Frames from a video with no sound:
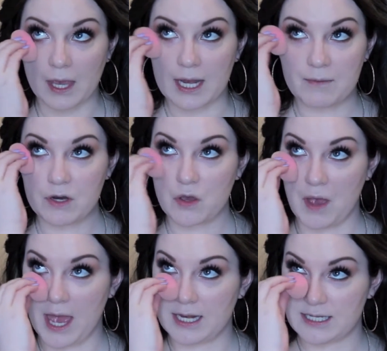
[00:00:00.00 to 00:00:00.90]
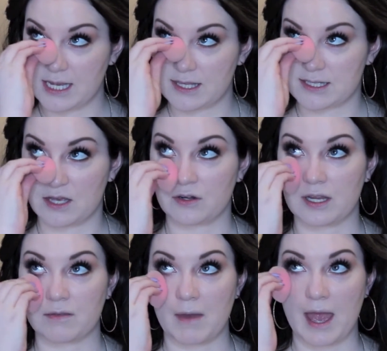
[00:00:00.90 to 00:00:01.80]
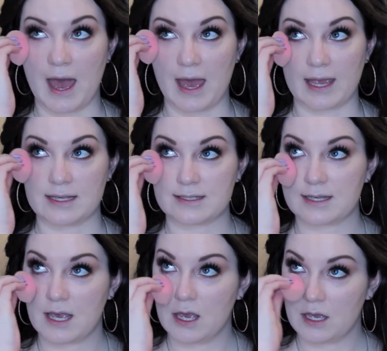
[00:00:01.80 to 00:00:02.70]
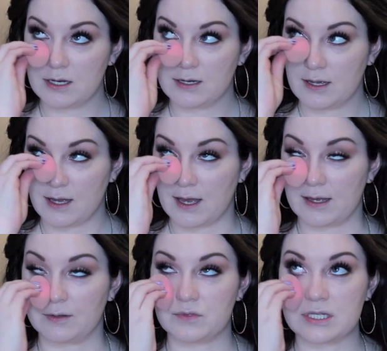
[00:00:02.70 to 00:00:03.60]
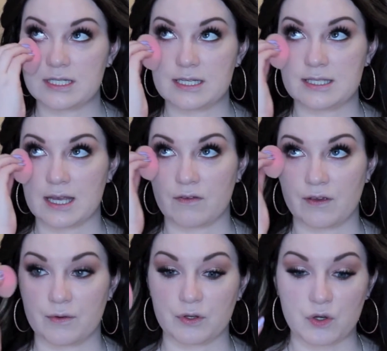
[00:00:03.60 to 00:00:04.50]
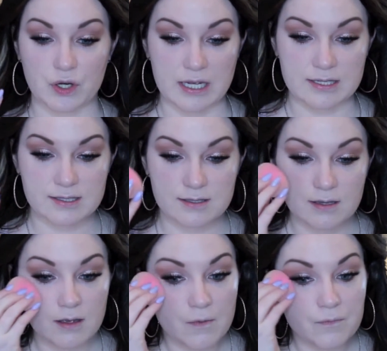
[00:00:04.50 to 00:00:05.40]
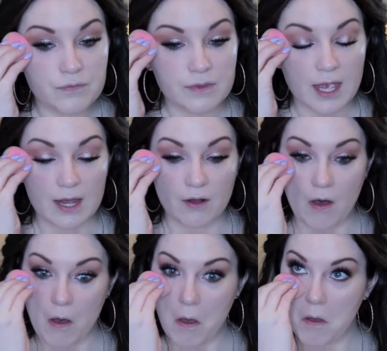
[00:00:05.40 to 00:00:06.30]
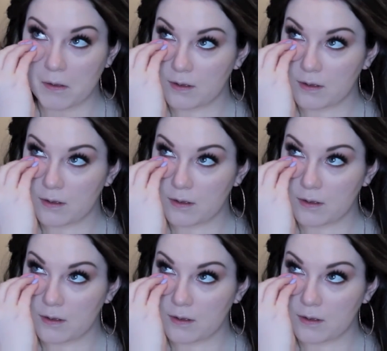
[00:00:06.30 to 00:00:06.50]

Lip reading: And I'm gonna go ahead and take this underneath my eyes just to see if it would crease at all.